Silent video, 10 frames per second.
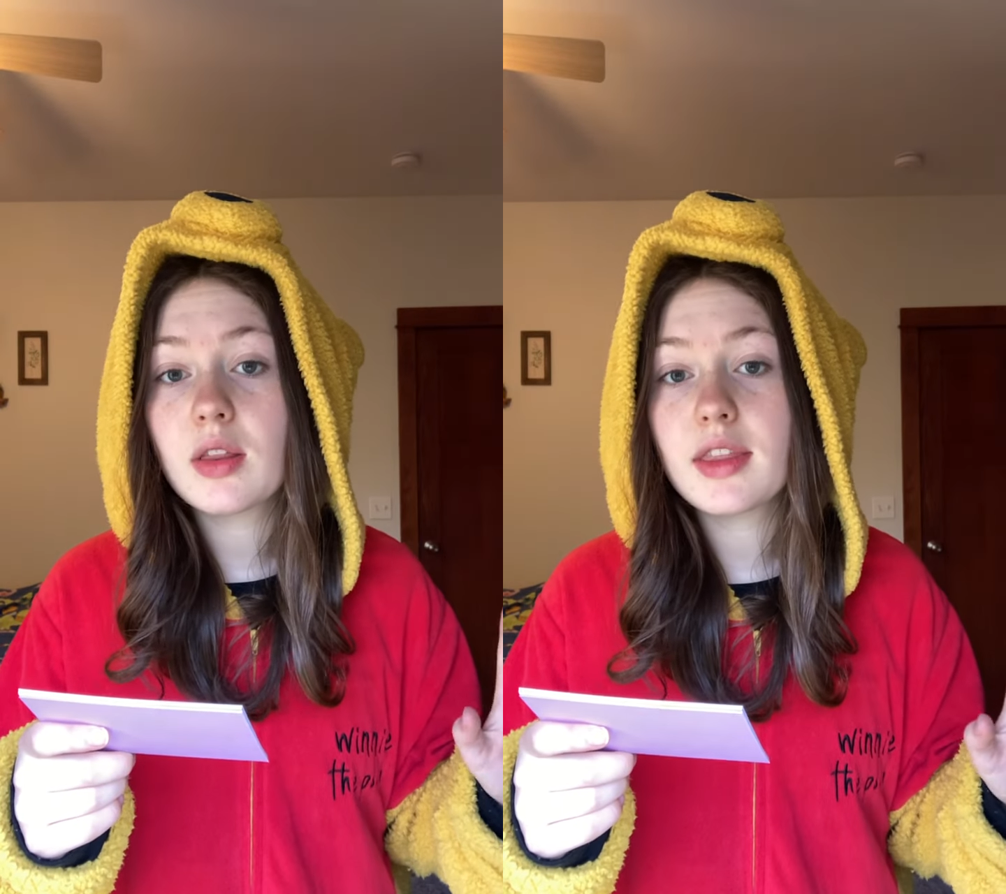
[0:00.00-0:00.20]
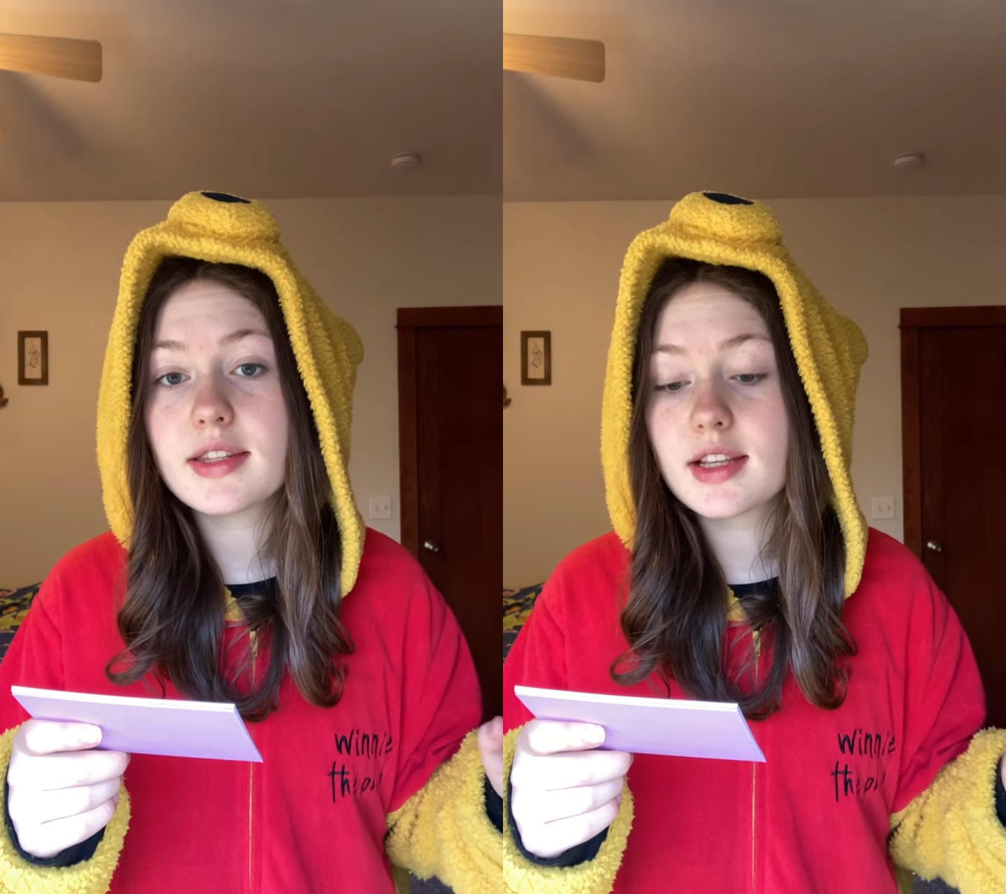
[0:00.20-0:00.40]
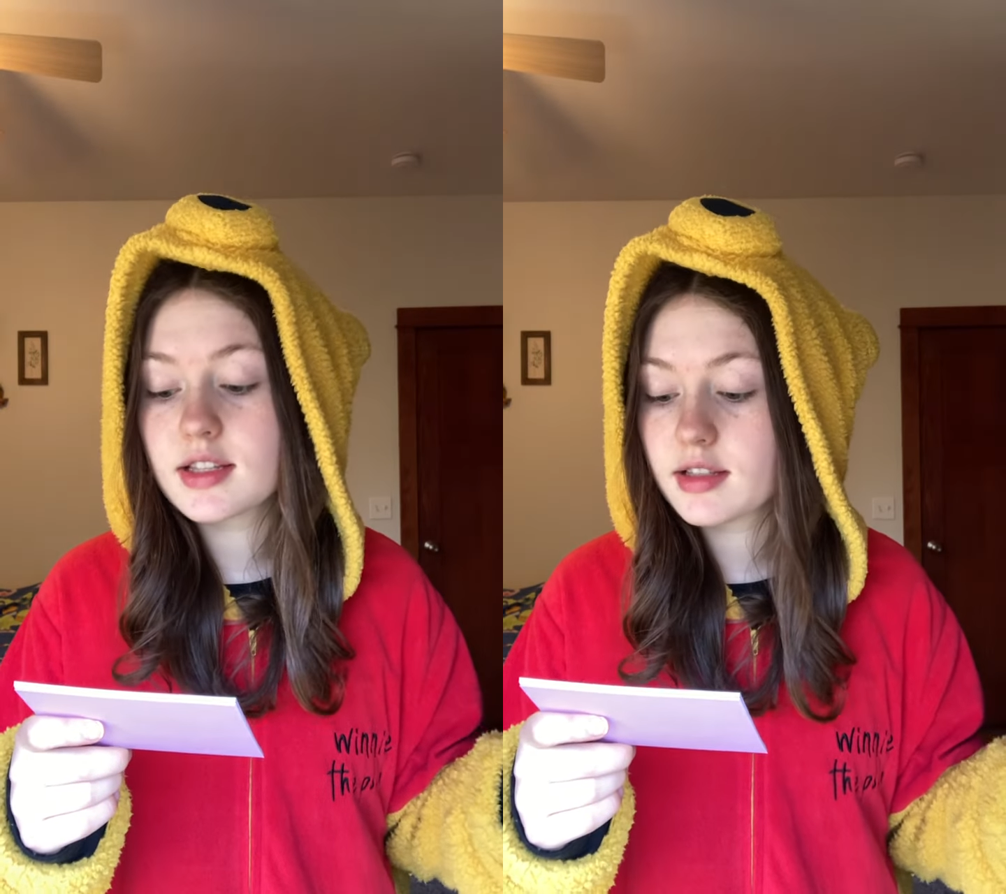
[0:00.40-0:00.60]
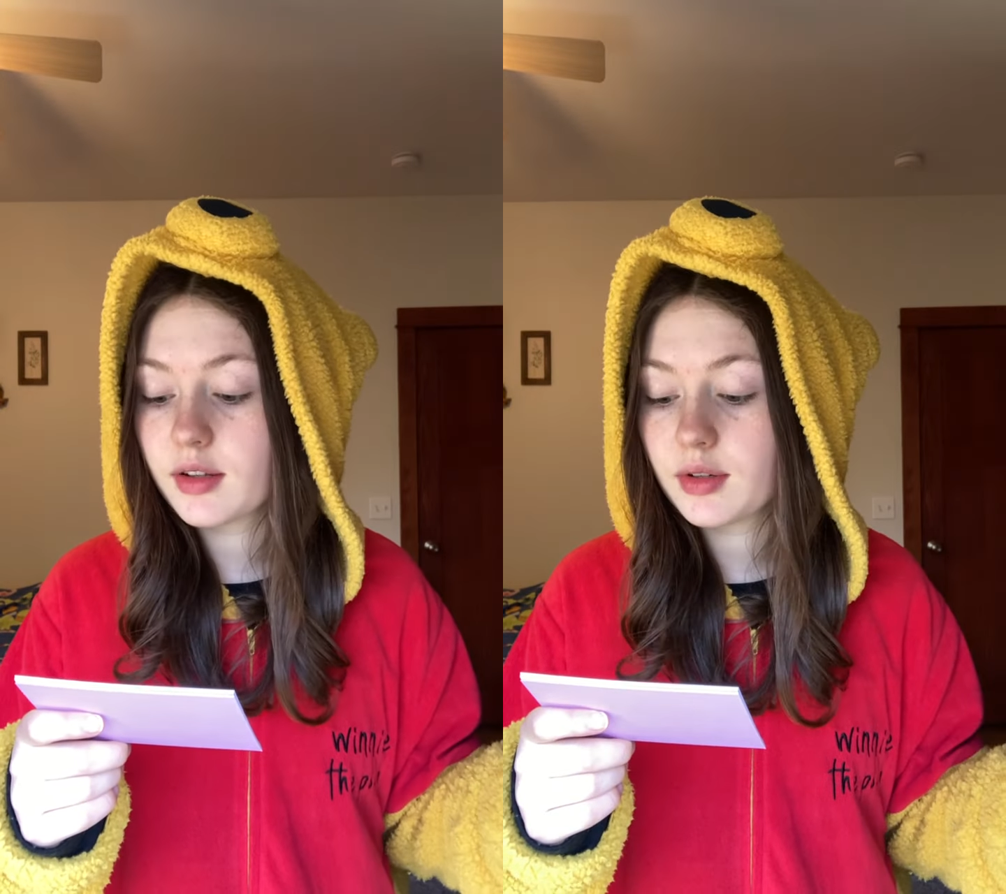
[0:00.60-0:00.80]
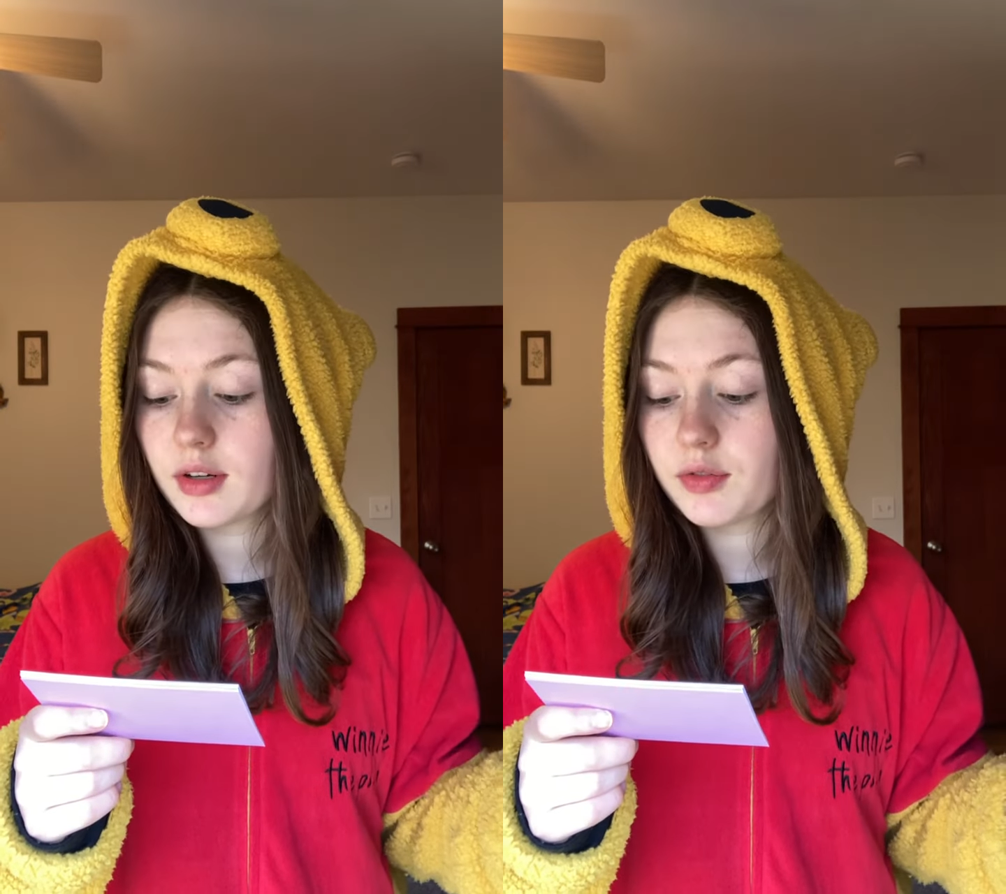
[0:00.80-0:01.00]
This
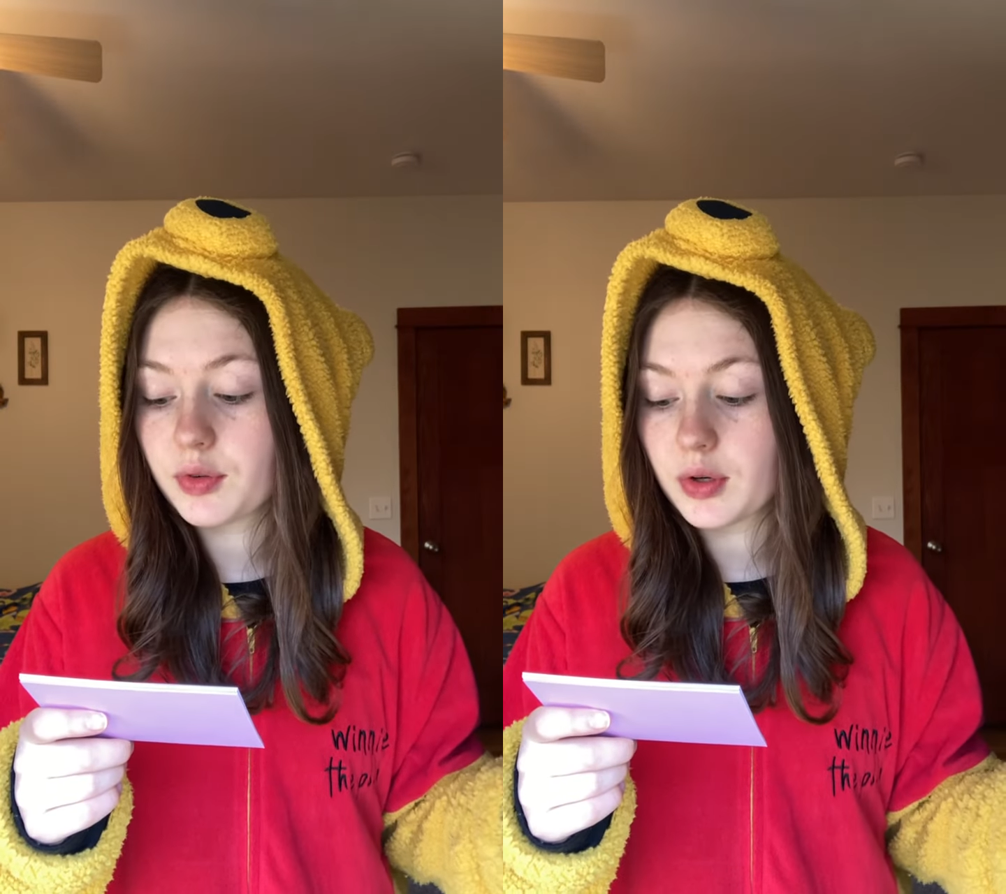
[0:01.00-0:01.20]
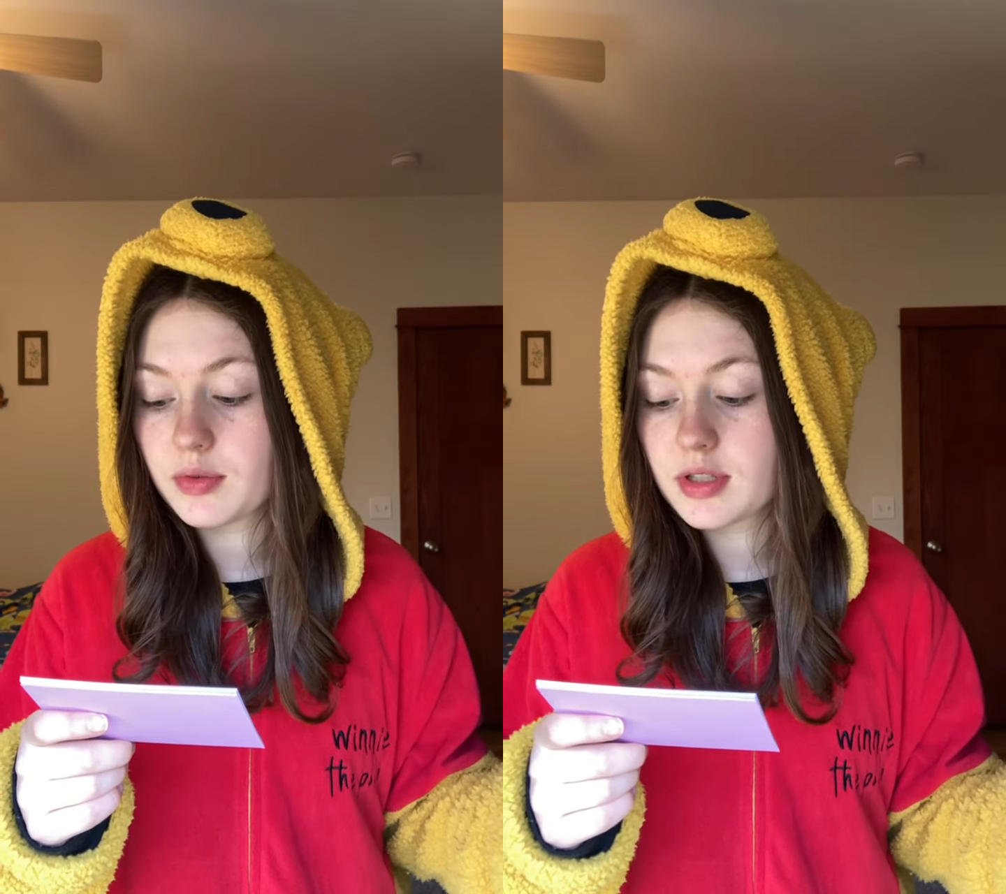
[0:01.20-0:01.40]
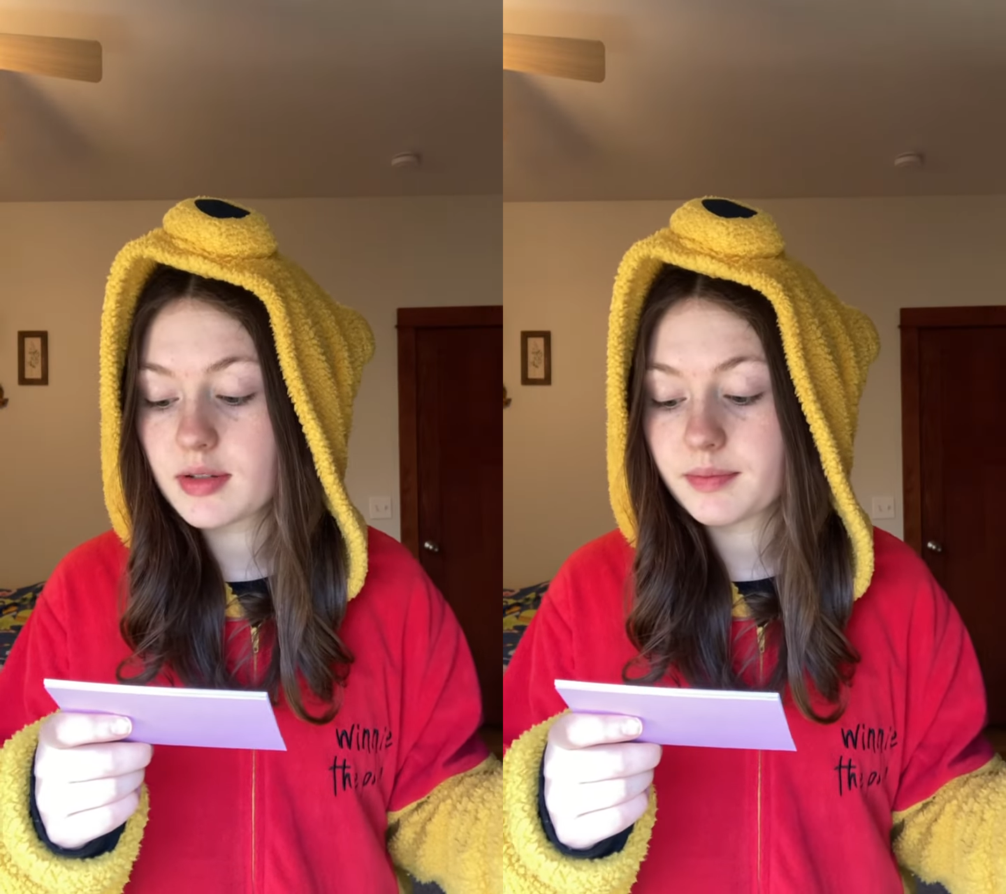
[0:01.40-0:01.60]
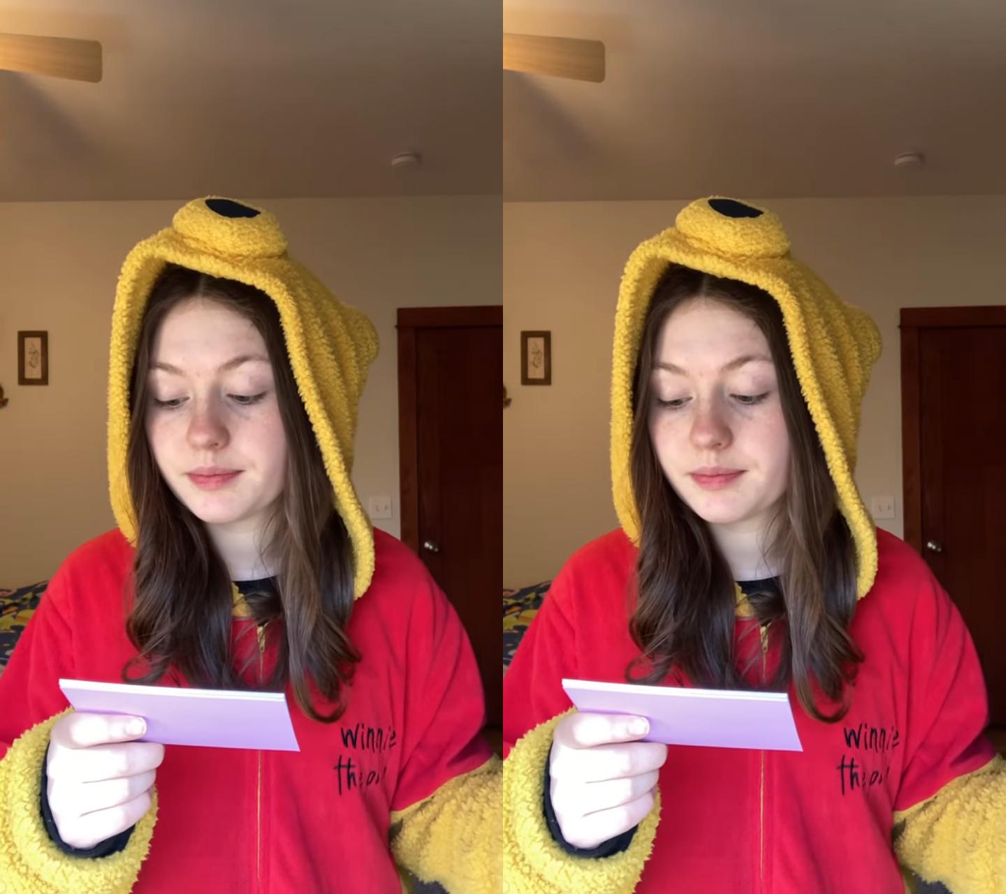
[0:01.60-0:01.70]
excluded fruit,